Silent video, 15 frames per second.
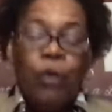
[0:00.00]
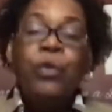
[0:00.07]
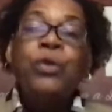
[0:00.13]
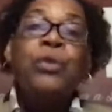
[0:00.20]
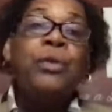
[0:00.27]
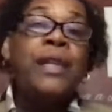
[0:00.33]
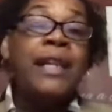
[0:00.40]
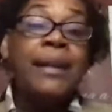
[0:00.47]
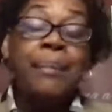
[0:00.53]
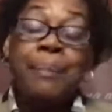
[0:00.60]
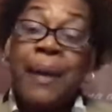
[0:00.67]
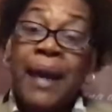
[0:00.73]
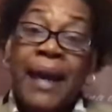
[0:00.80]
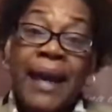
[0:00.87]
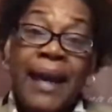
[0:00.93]
Oh, you get a
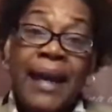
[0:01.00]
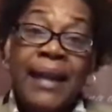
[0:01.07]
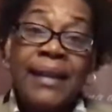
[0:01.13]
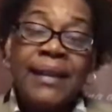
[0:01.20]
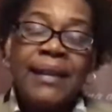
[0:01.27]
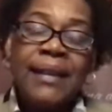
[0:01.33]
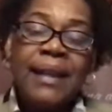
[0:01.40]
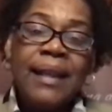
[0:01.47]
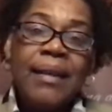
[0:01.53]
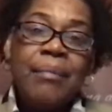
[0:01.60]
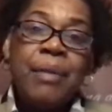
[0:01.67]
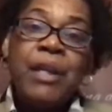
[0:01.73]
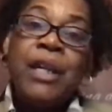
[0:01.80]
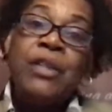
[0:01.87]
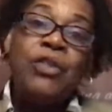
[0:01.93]
pass
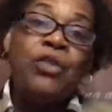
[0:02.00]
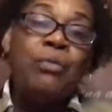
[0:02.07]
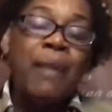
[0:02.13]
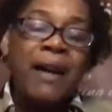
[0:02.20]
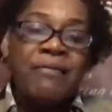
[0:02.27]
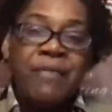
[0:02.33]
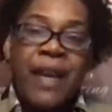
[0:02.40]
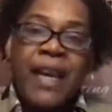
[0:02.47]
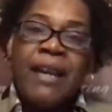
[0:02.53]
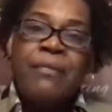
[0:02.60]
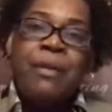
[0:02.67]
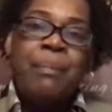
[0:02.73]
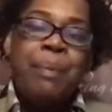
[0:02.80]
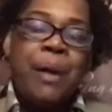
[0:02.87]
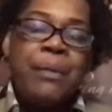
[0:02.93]
because you my
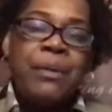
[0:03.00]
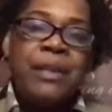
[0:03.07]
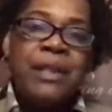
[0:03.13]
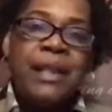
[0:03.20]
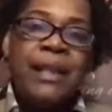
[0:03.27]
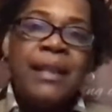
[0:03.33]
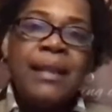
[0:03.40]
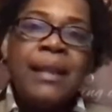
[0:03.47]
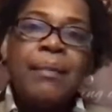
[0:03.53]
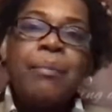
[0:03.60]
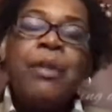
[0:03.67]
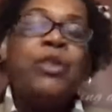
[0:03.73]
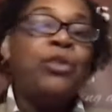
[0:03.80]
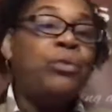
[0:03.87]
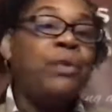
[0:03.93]
favorite person,
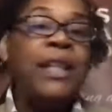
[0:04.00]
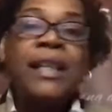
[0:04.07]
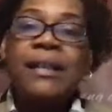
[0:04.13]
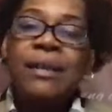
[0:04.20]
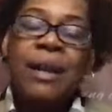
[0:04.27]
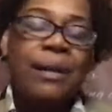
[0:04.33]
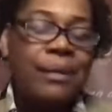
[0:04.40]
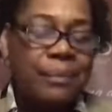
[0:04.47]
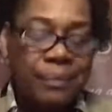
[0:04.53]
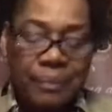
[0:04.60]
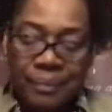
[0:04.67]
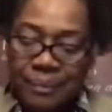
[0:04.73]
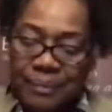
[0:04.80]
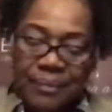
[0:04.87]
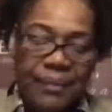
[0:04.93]
but you did no,
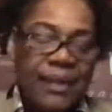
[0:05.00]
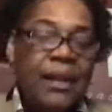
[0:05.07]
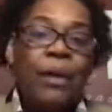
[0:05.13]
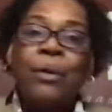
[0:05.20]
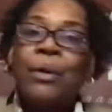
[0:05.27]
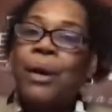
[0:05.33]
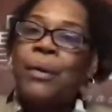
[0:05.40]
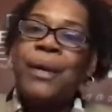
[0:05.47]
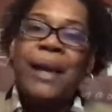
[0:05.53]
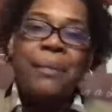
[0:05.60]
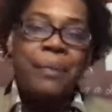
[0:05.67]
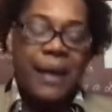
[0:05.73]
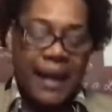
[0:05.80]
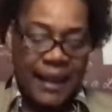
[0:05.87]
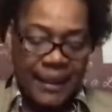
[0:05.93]
don't go
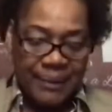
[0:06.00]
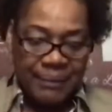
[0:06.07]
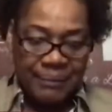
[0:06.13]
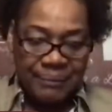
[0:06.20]
that way.